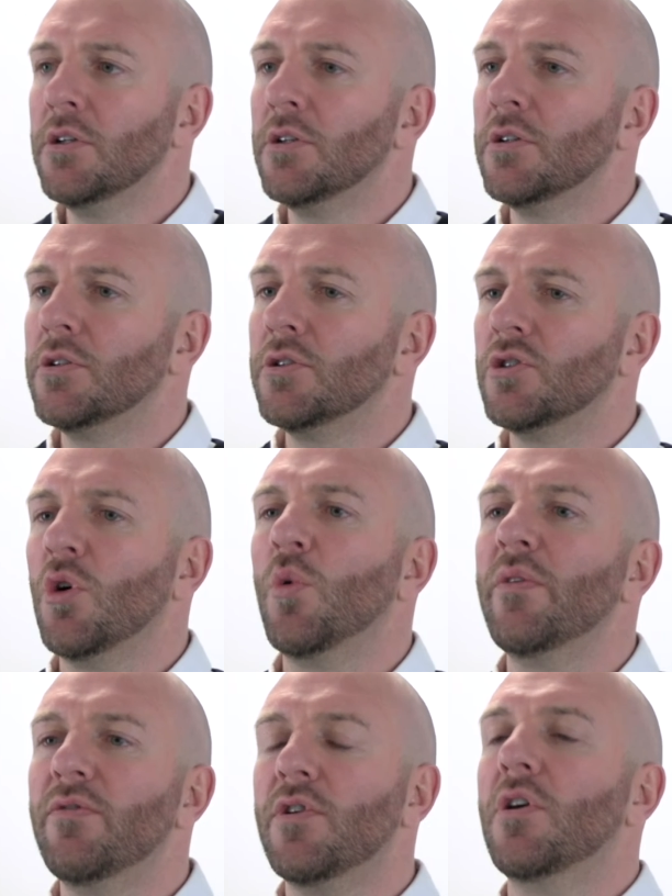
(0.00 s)
So
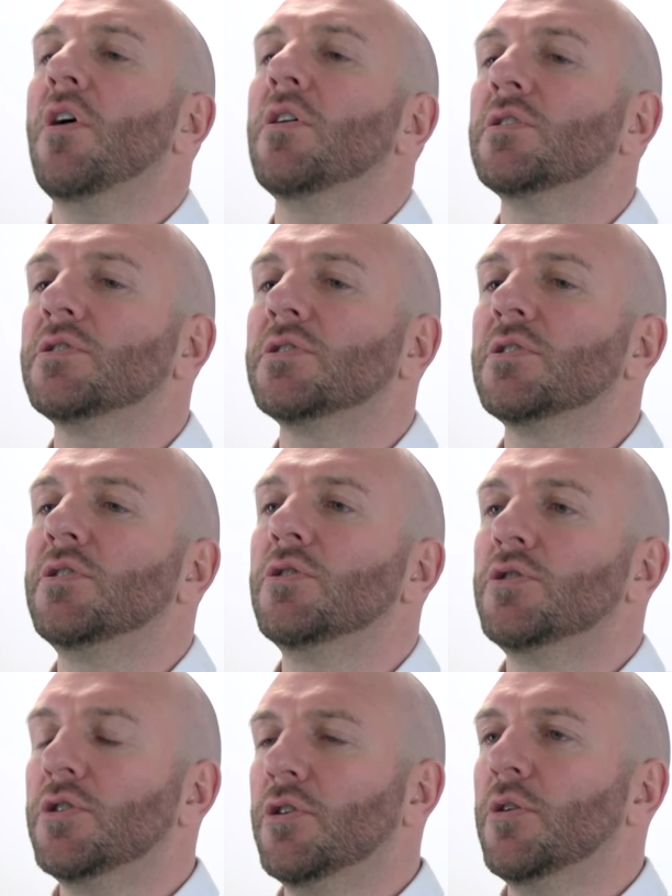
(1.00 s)
we've got your
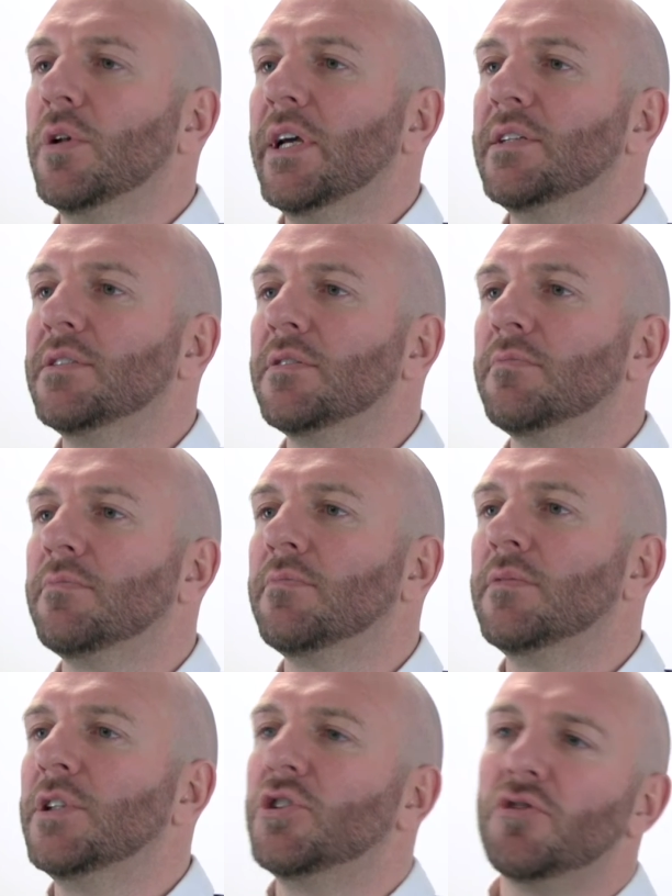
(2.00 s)
to-do list.
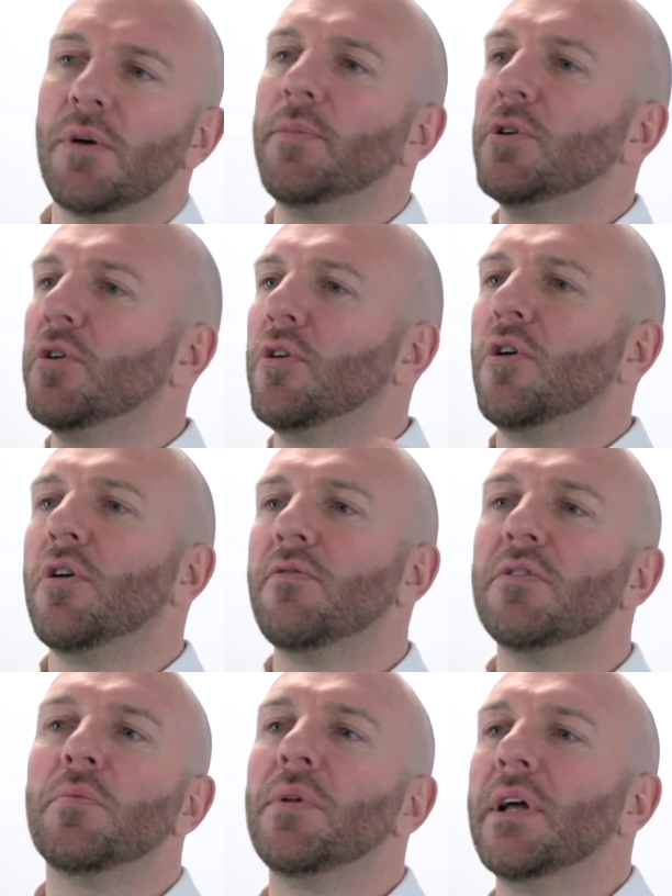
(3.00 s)
It's scribbled all over the
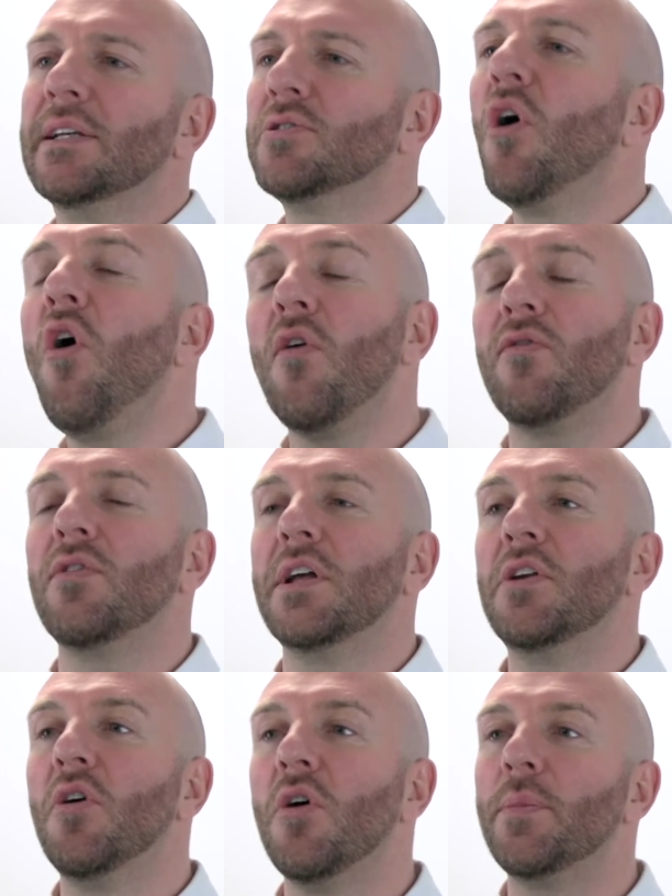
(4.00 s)
place. Hopefully
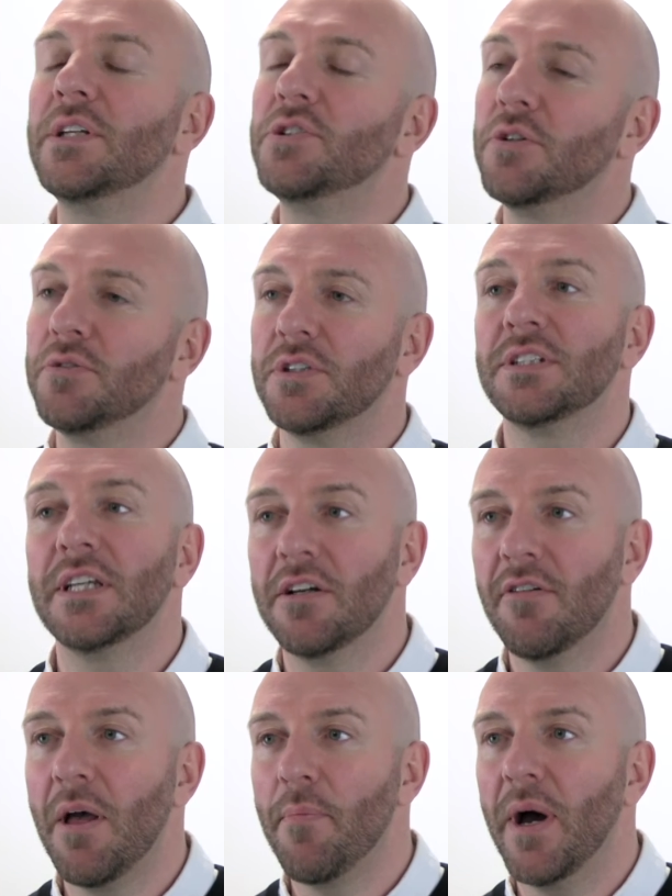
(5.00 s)
nobody's used a
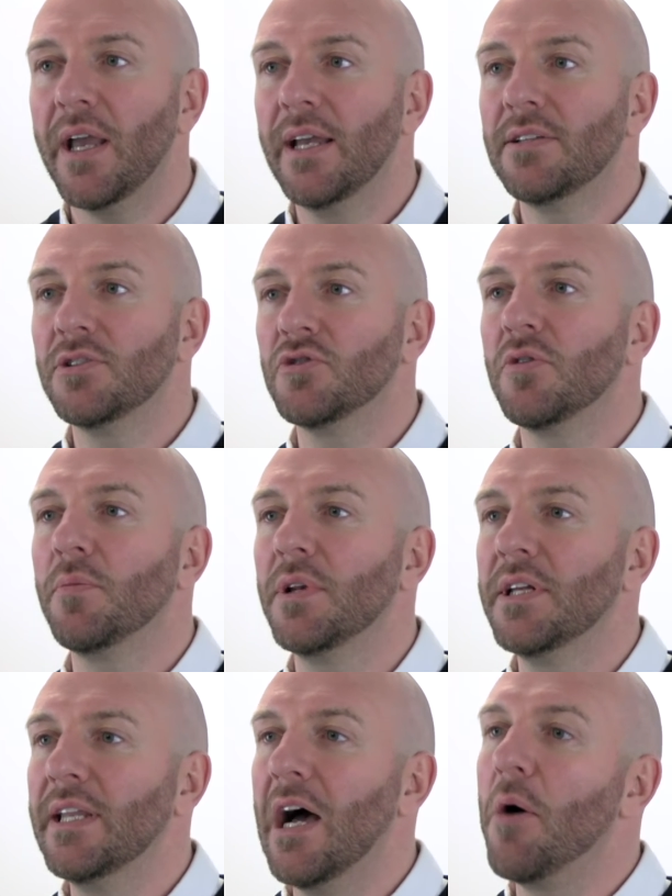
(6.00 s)
cigarette packet to scribble it
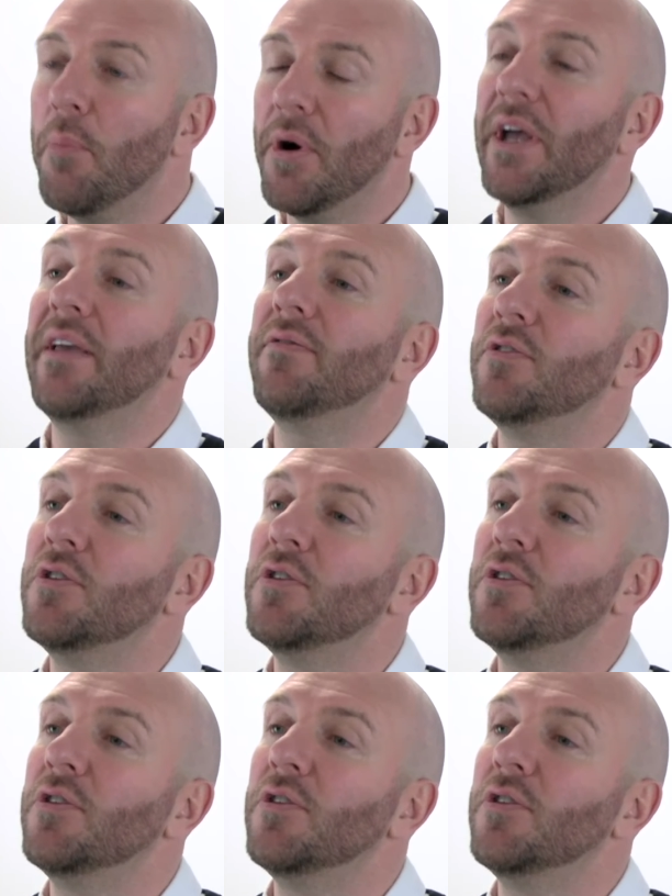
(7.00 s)
down, but if you